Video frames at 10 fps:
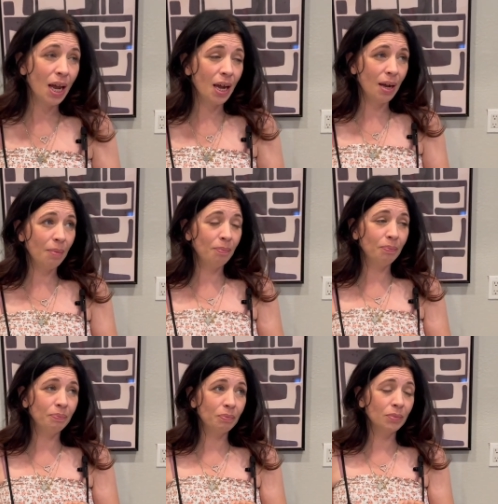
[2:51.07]

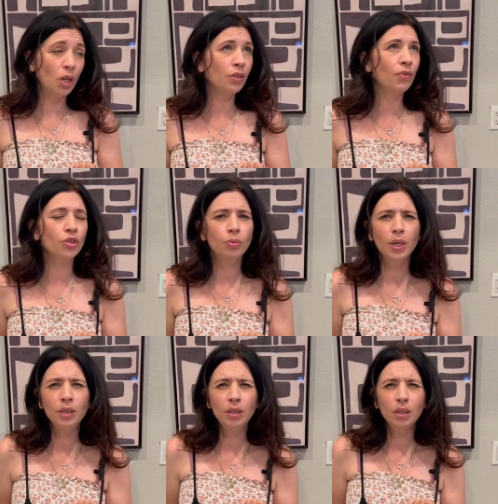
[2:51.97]
um, not the first
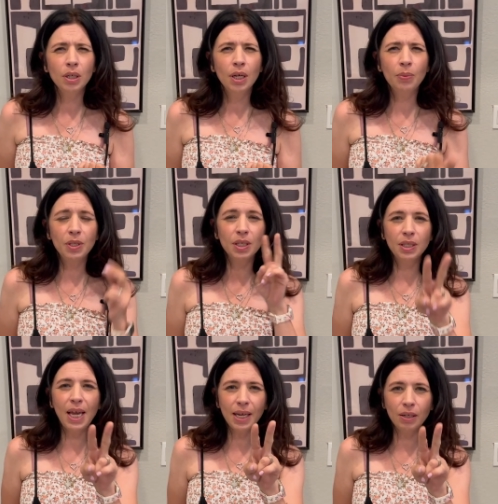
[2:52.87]
one, it was the
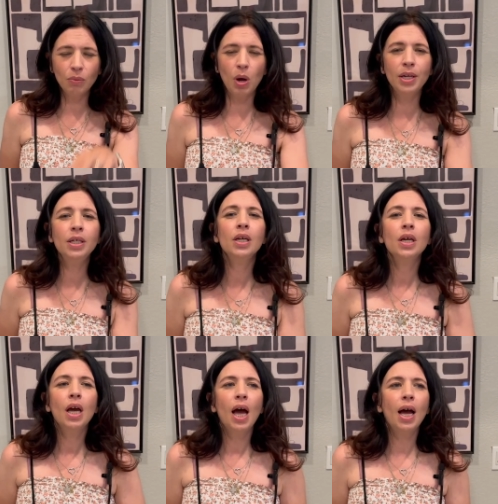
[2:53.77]
second one.
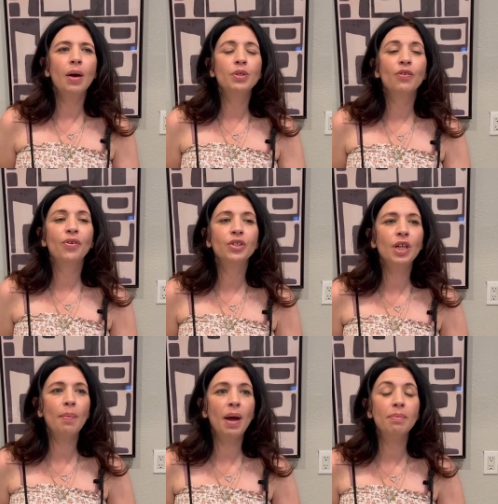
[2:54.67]
Uh, it was the first
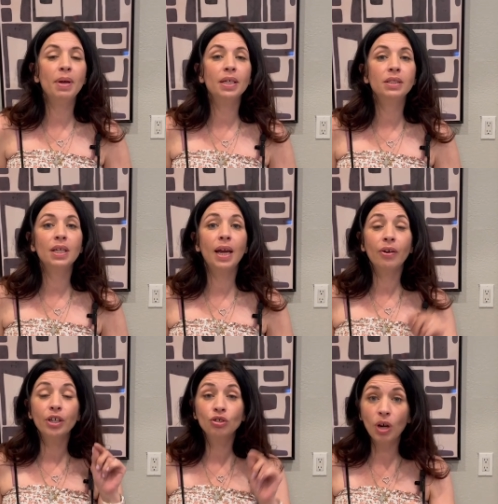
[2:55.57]
time I met
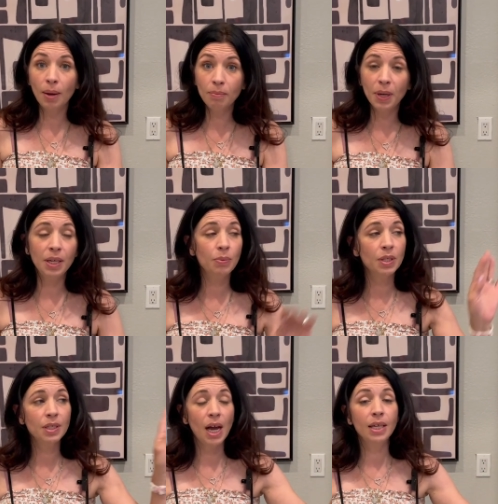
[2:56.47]
Eric Trump, and he
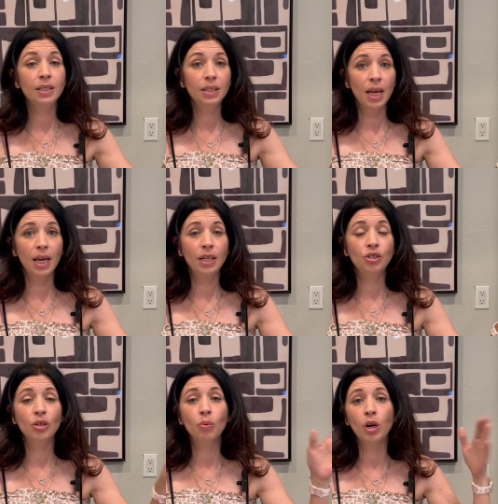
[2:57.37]
was side
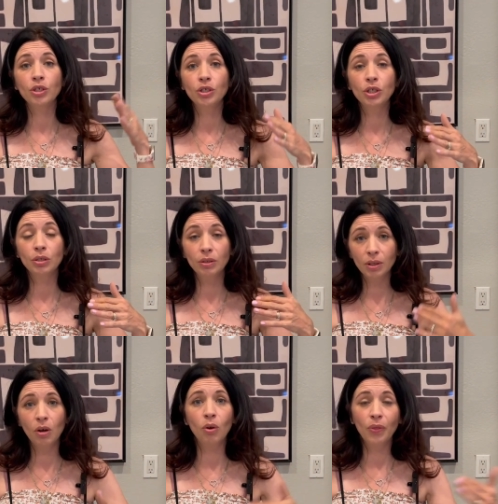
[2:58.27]
stage and watched
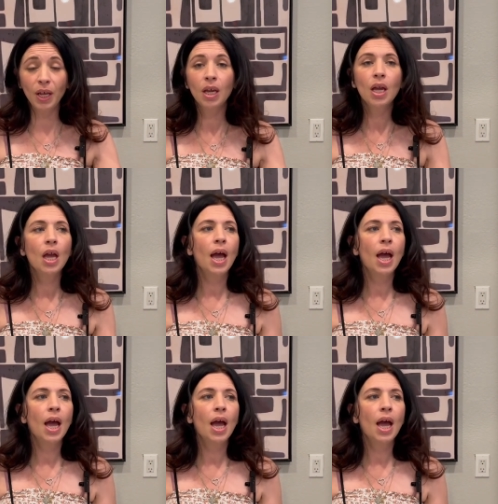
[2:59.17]
the whole thing.